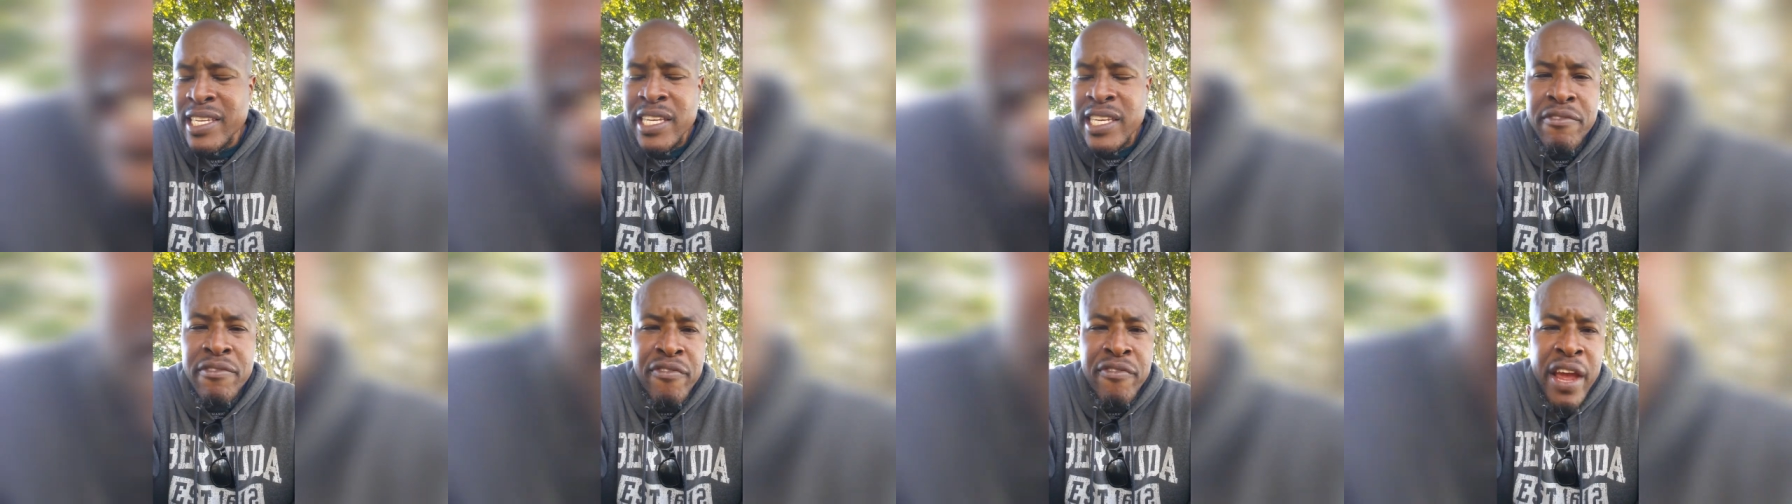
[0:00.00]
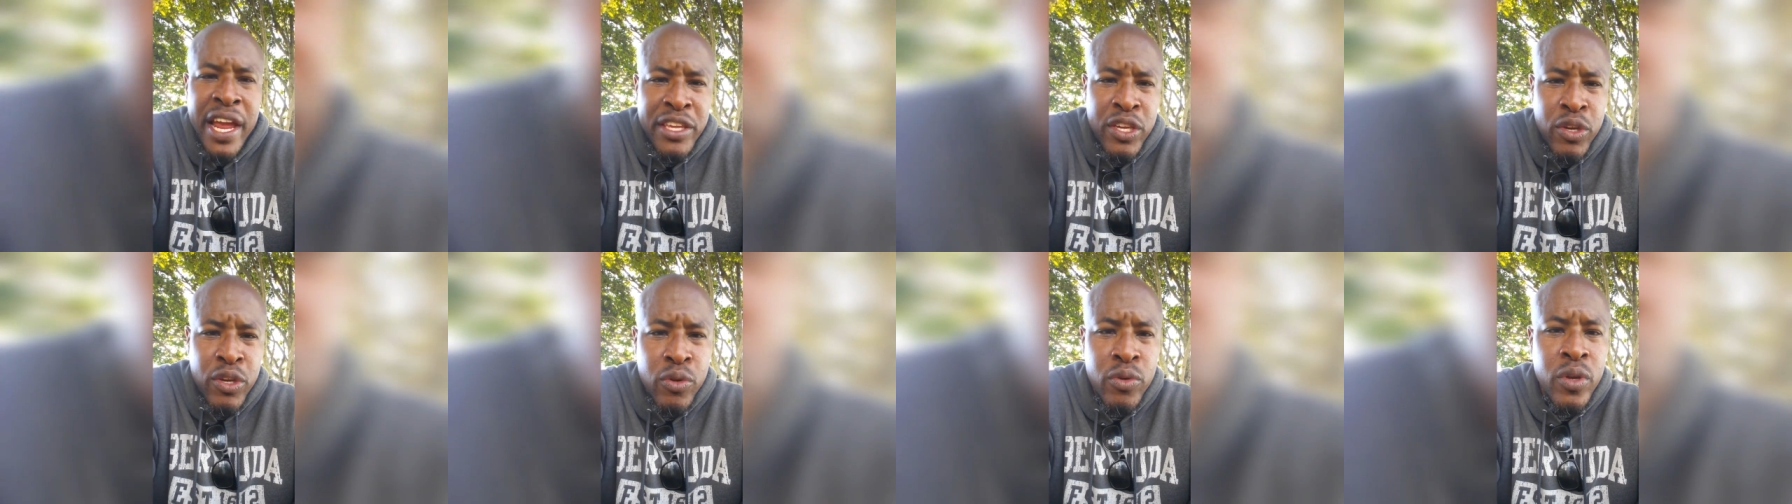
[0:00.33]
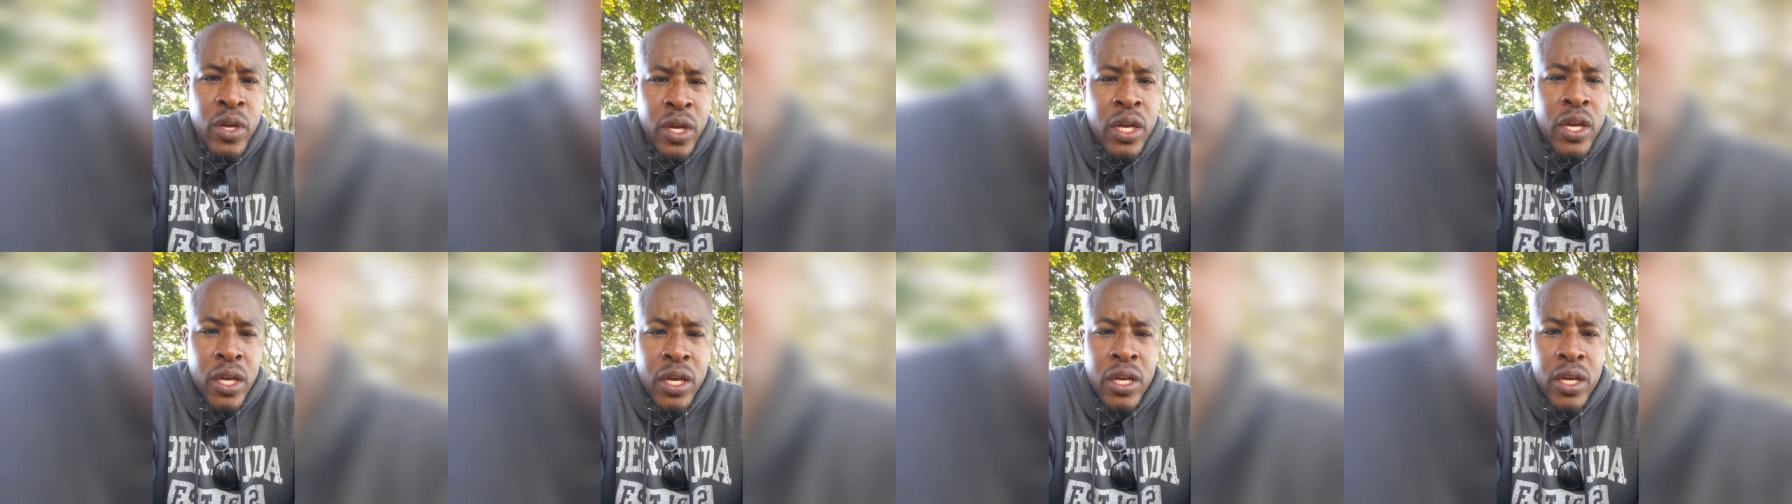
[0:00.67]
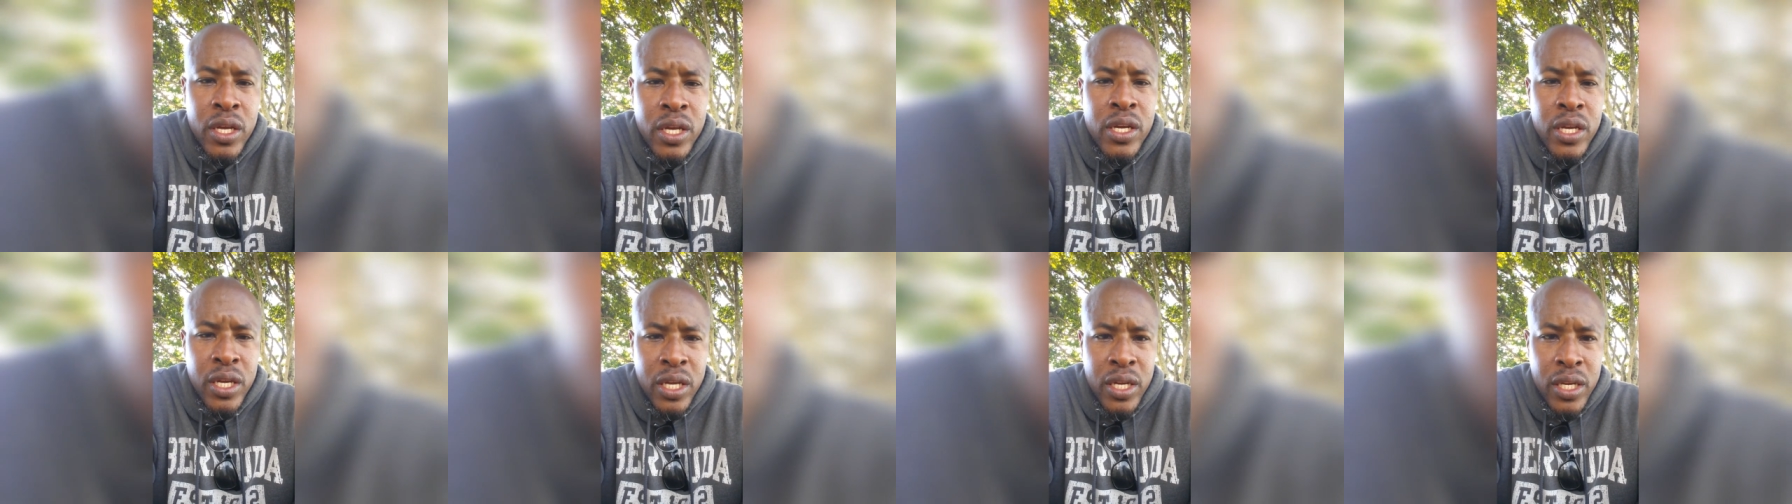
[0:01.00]
venue
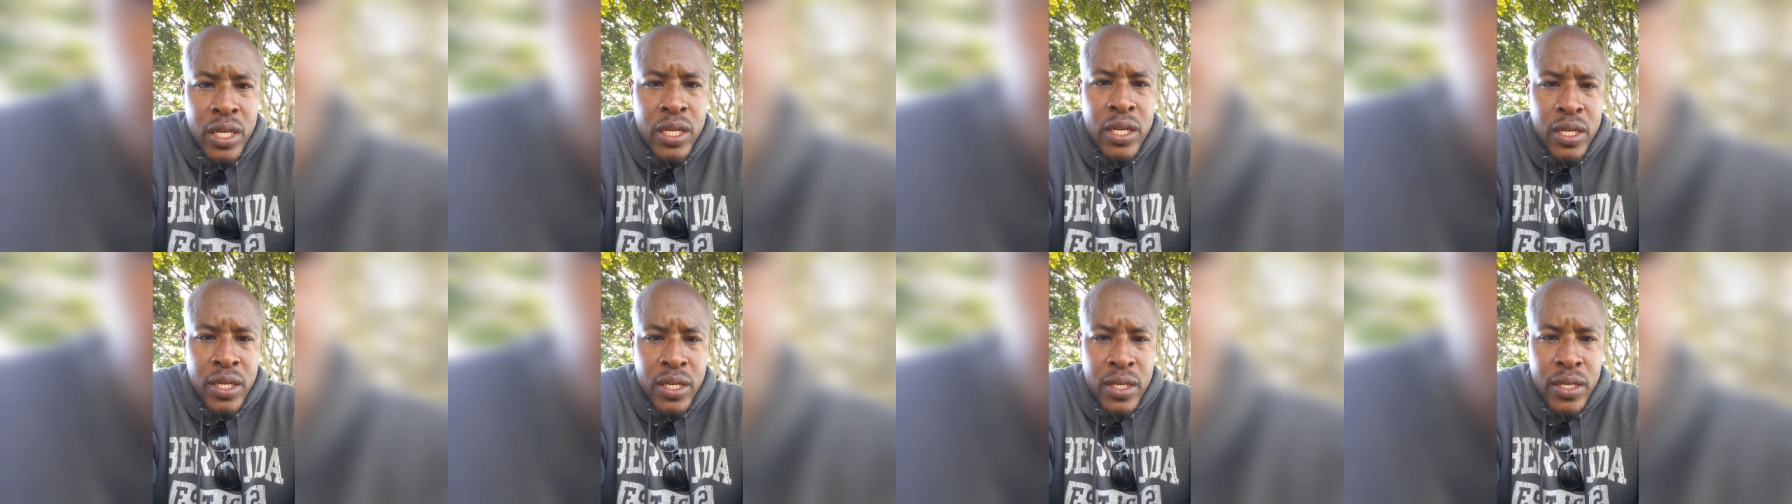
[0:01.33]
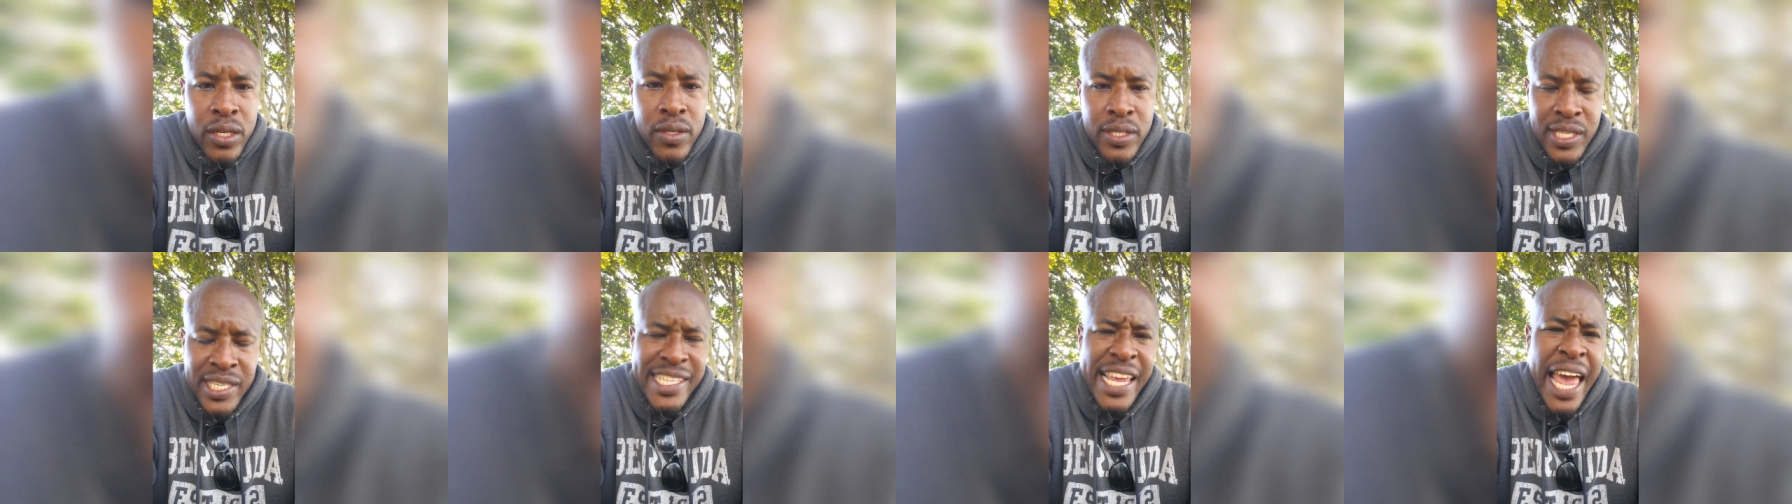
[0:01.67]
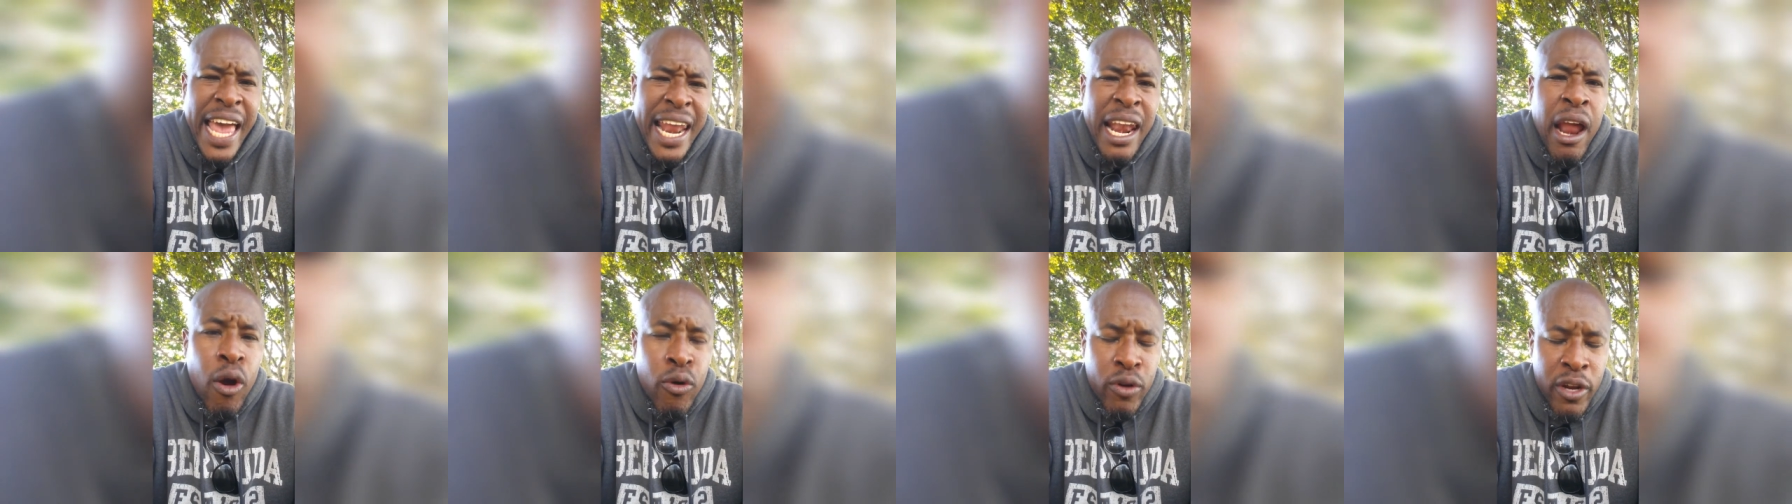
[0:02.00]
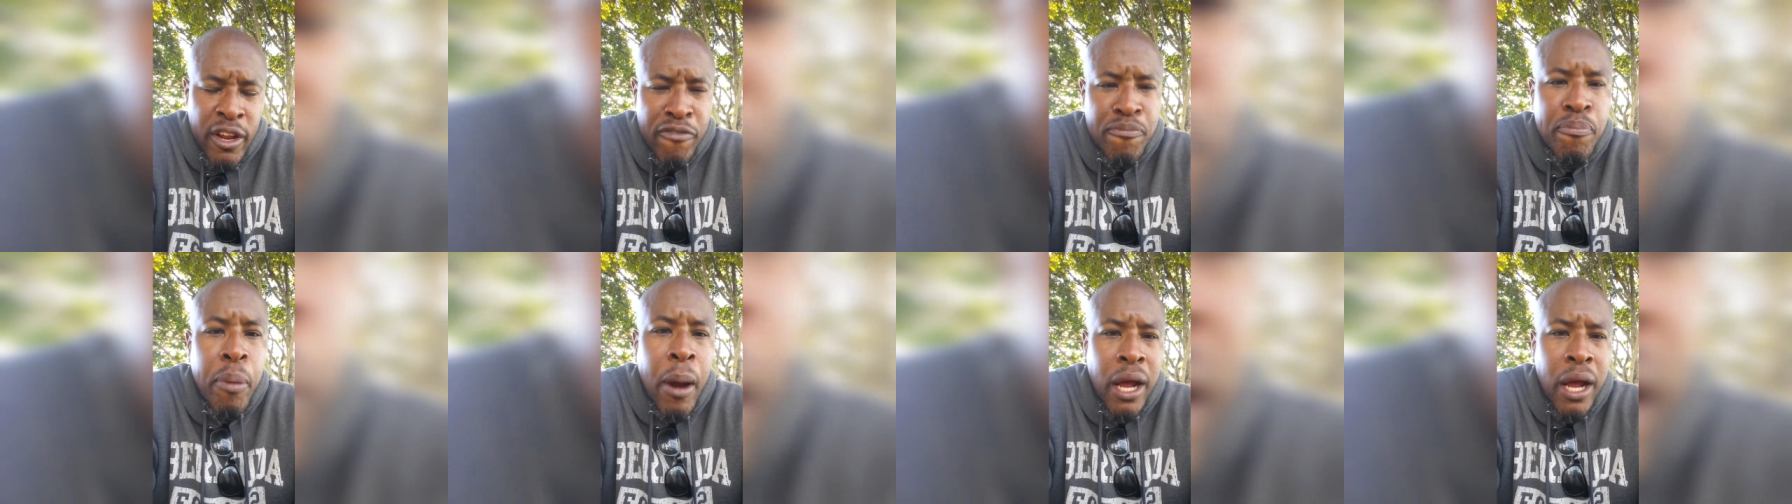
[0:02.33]
sell out if
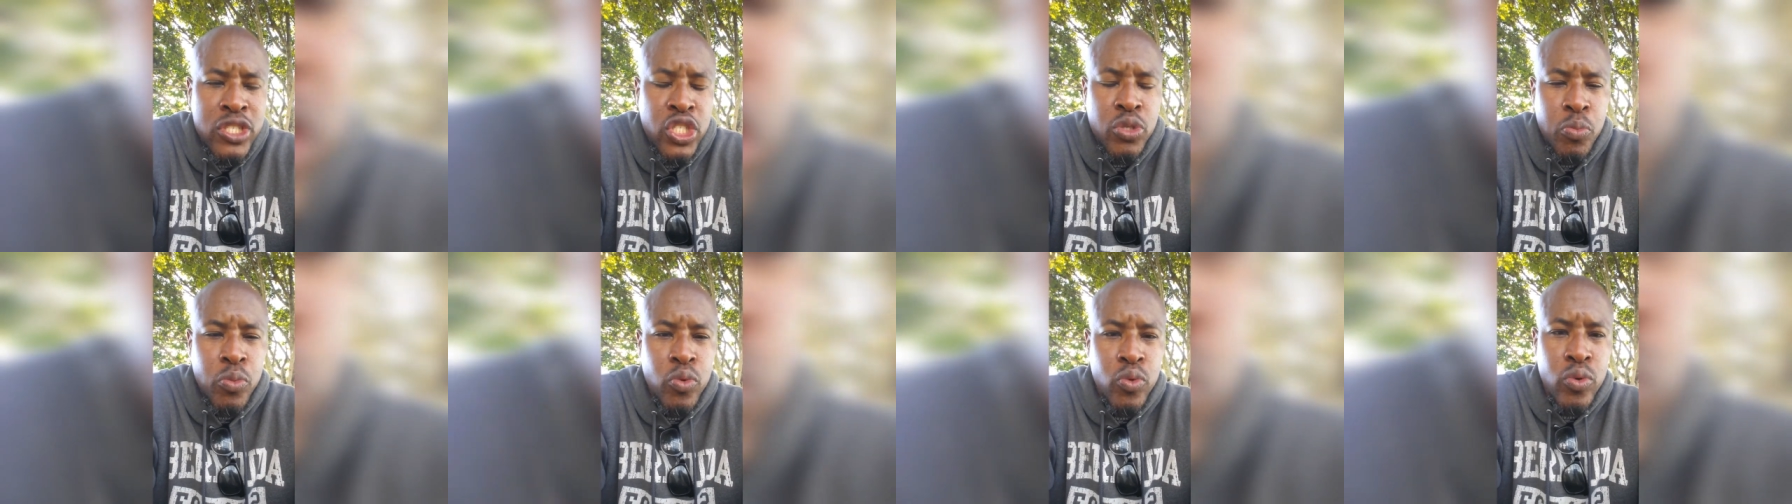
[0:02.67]
possible.